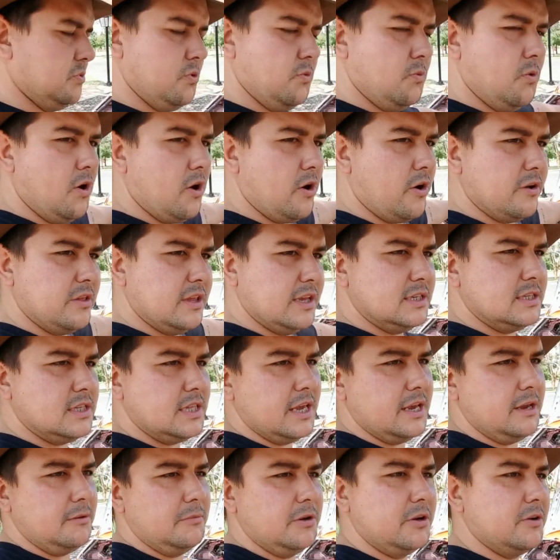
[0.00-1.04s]
we were wiring this
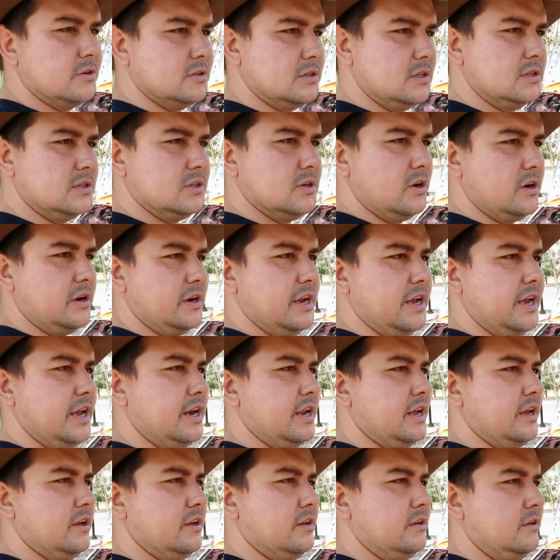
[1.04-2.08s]
thing because it decided to eat
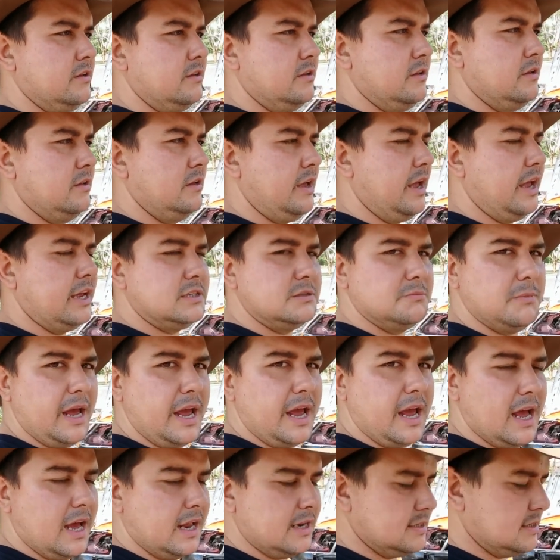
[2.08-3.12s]
a engine bay
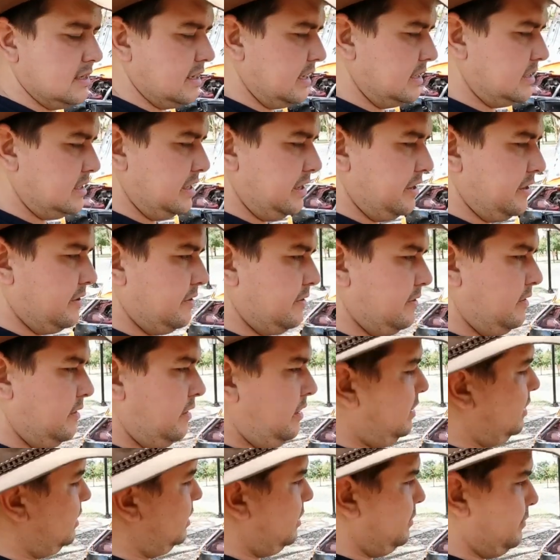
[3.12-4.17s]
harness and ECU.
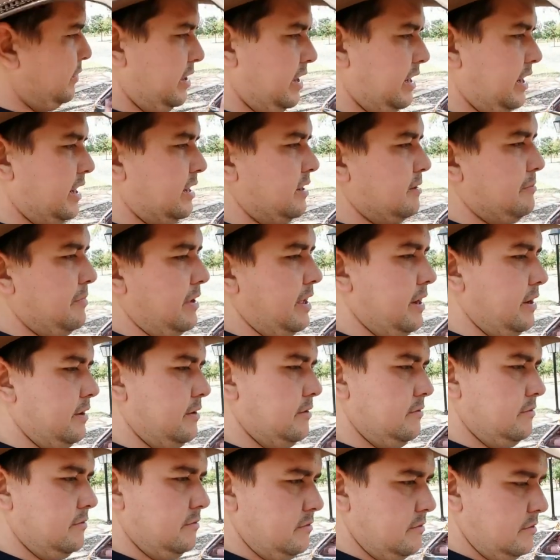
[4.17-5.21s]
We didn't get to bed
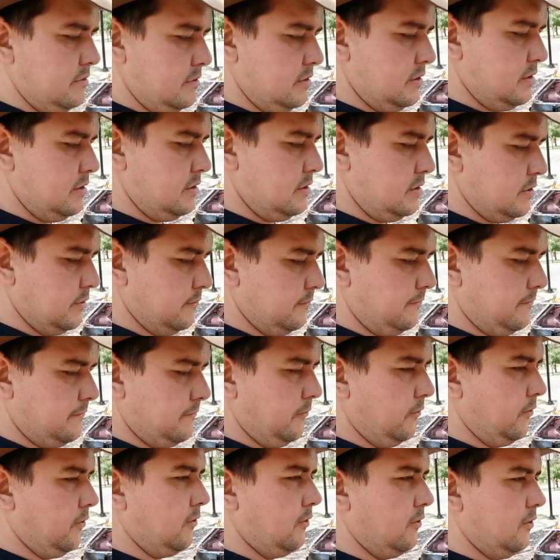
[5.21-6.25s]
till
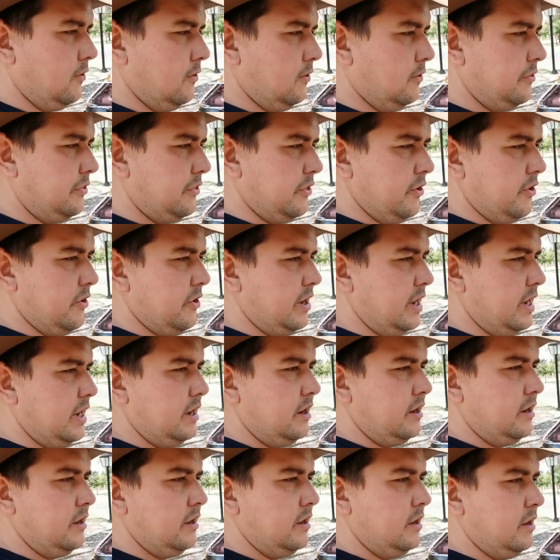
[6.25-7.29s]
4:30
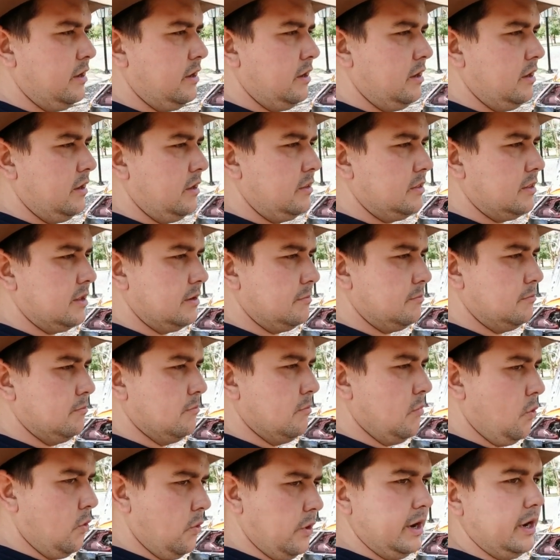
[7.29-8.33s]
the
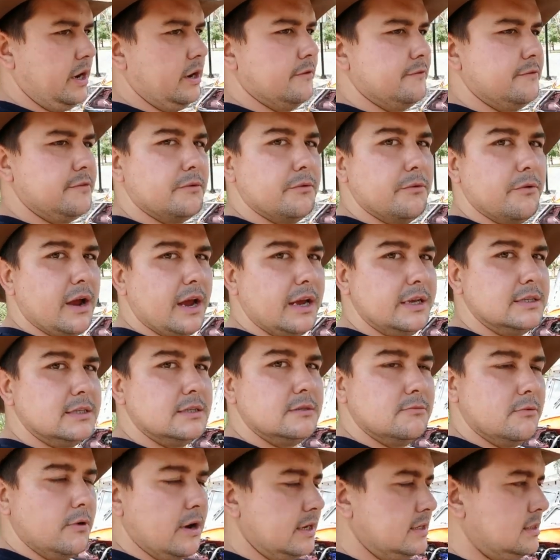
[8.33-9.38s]
morning of the race
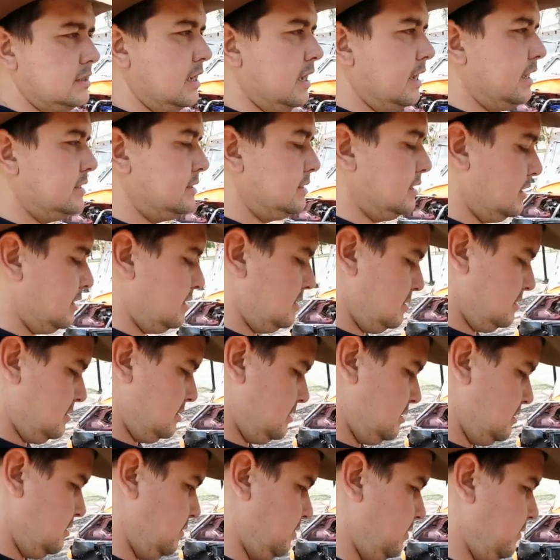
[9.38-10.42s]
day, so
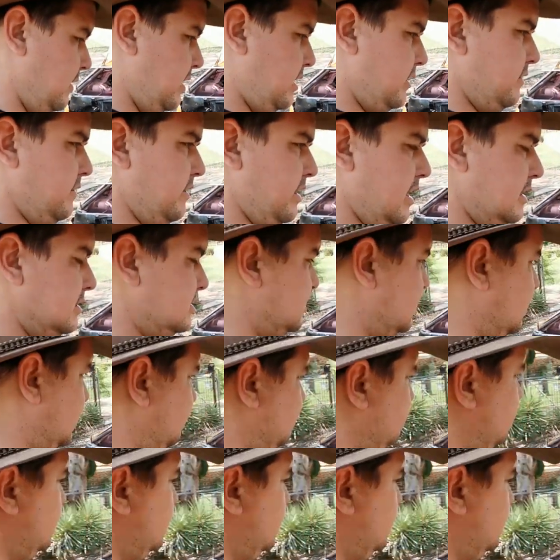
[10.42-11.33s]
we're running on no sleep.